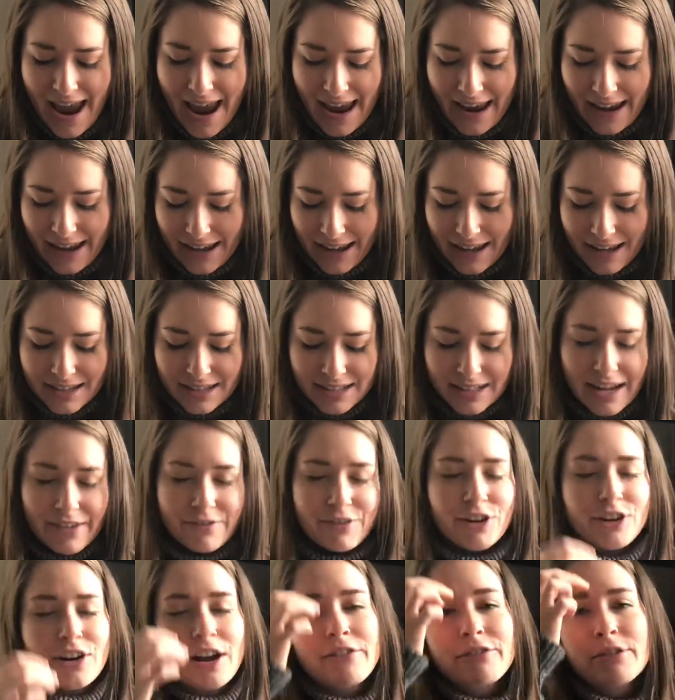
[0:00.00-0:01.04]
And if
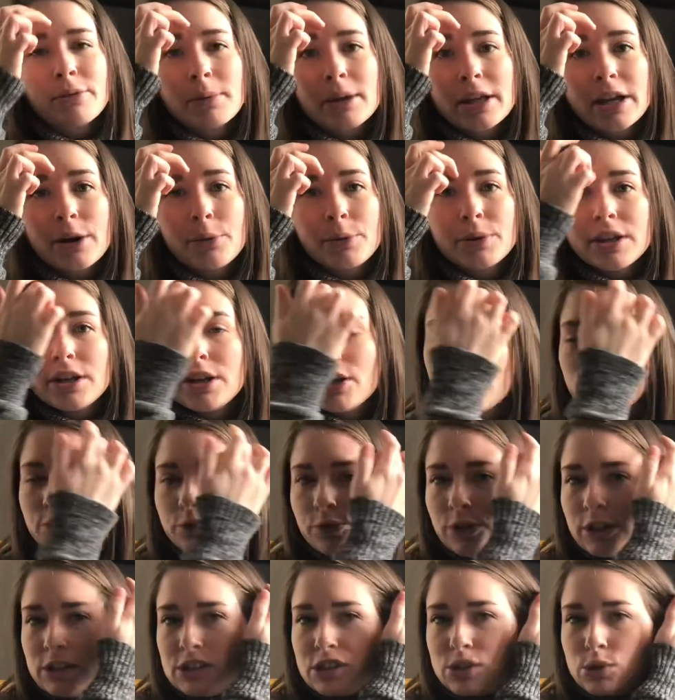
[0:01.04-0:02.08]
you're not familiar with the no
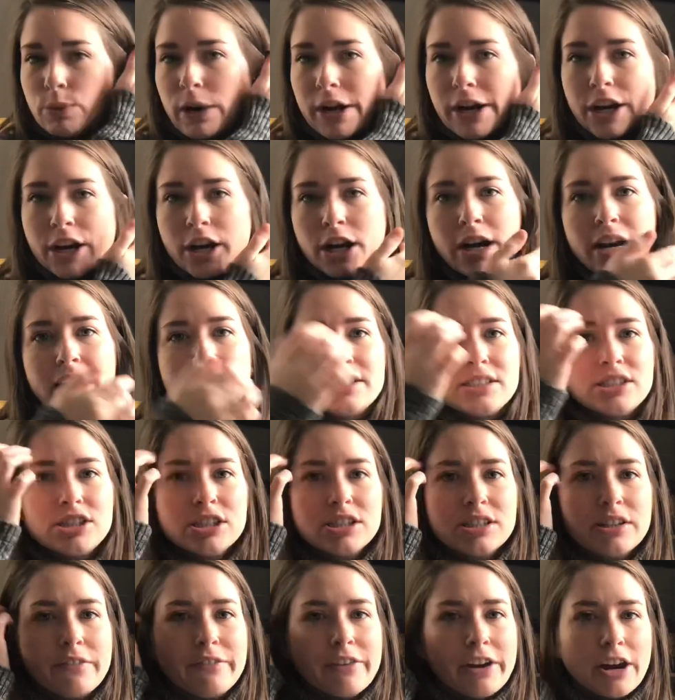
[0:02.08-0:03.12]
frill sweater, it's
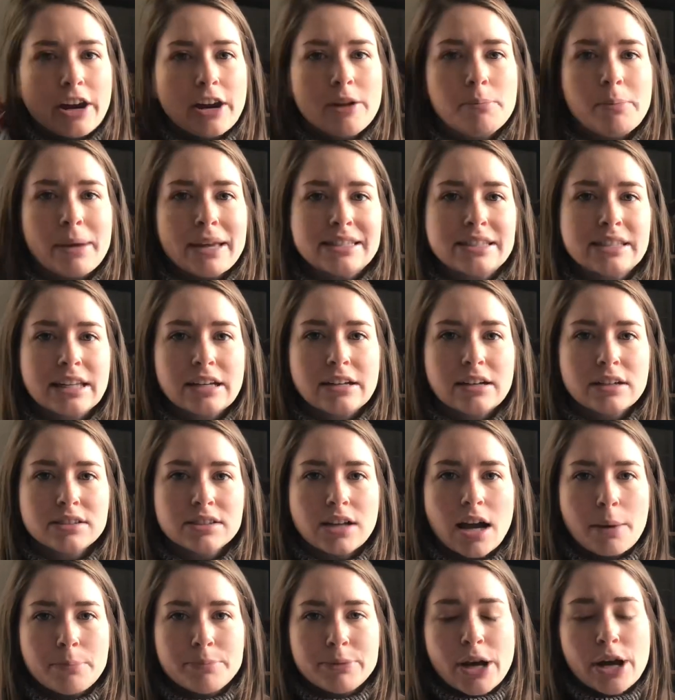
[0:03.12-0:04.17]
just a very basic
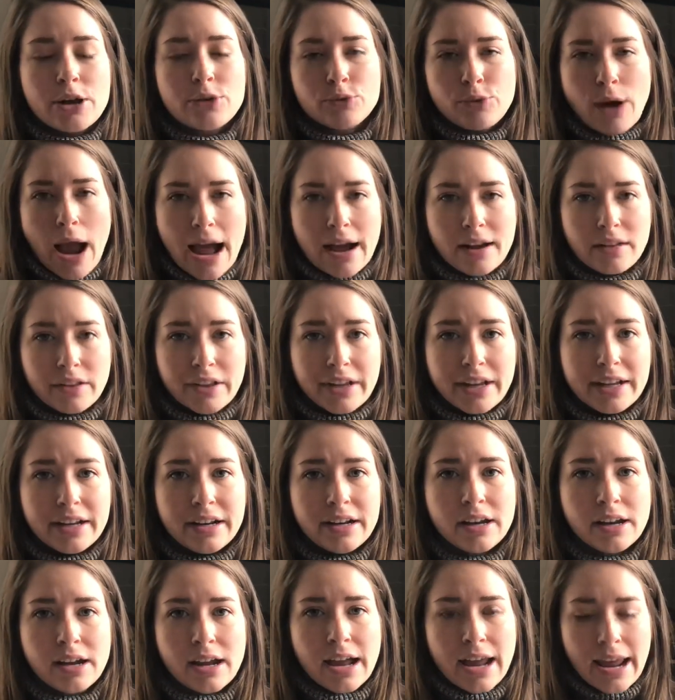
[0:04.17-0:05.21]
top-down raglan
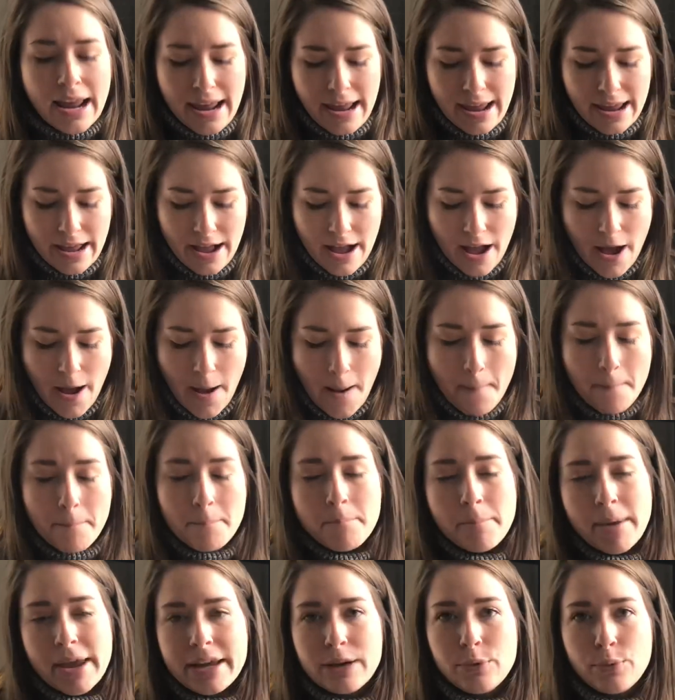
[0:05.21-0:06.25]

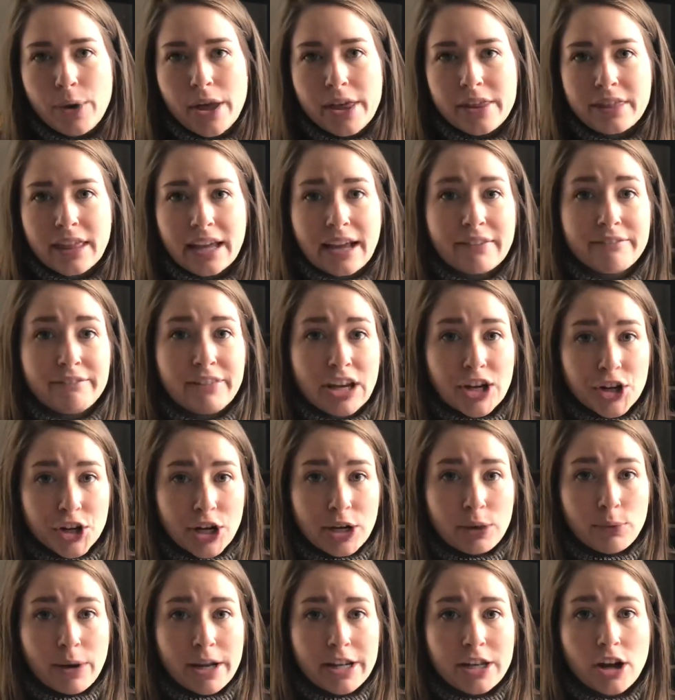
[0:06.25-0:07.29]
made with like a
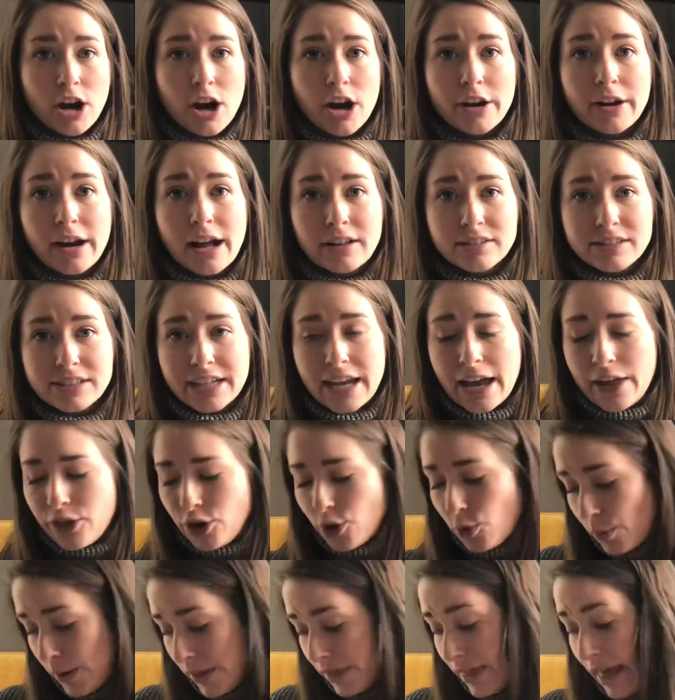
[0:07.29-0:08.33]
fingering weight yarn held
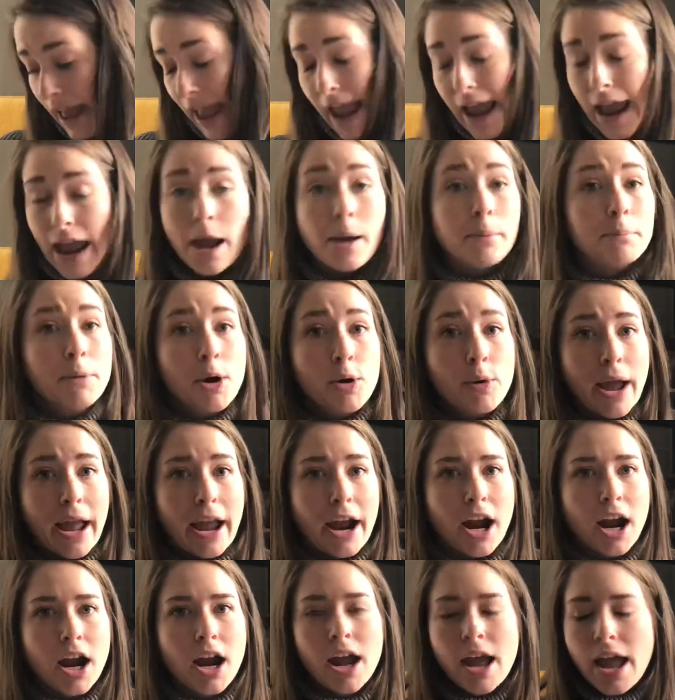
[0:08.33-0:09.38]
together with a
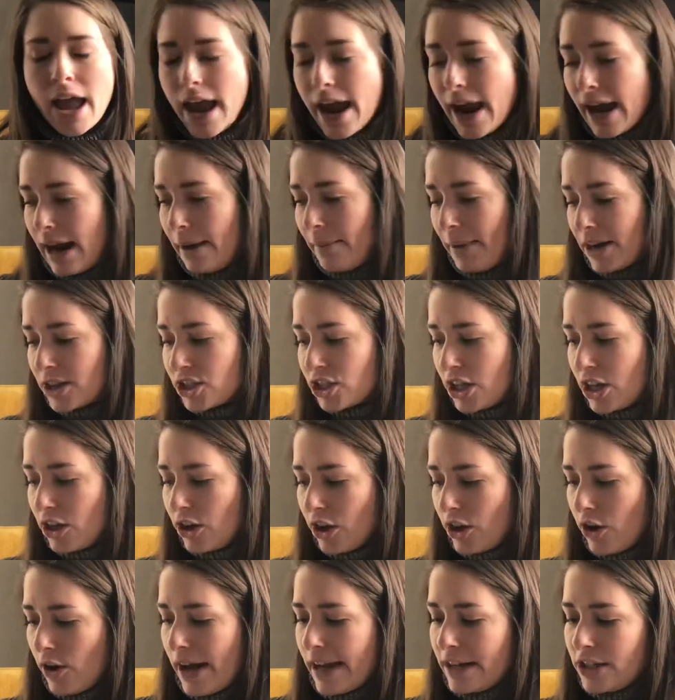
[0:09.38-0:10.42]
mohair. And I'm actually going
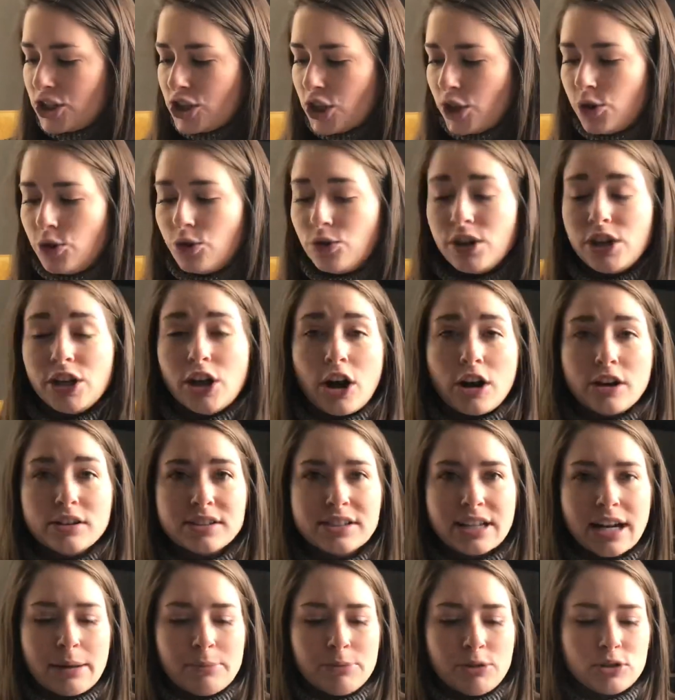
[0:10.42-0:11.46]
to go ahead and show you the
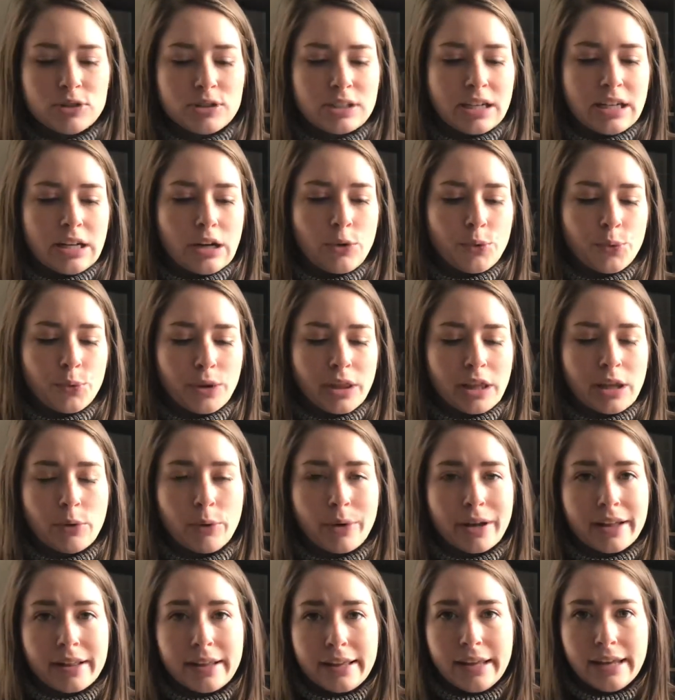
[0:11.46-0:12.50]
yarns that I'm using really
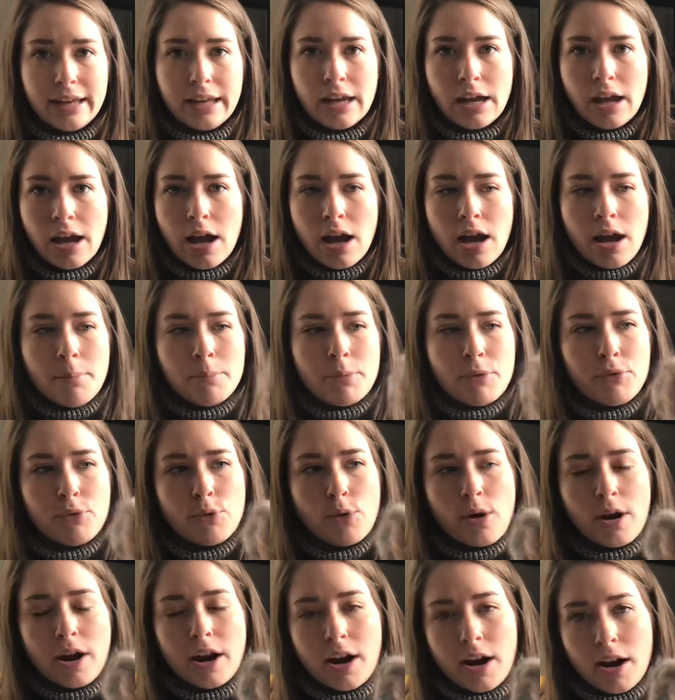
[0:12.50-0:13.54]
quickly
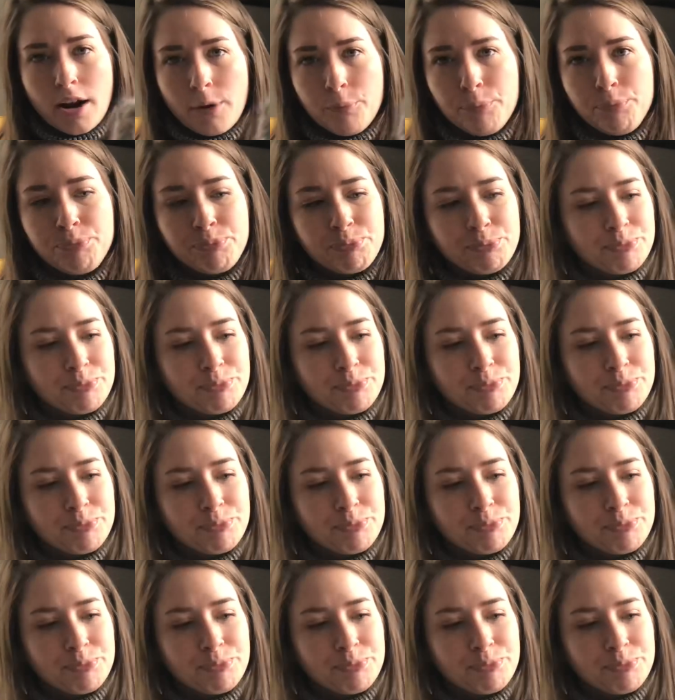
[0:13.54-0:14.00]
before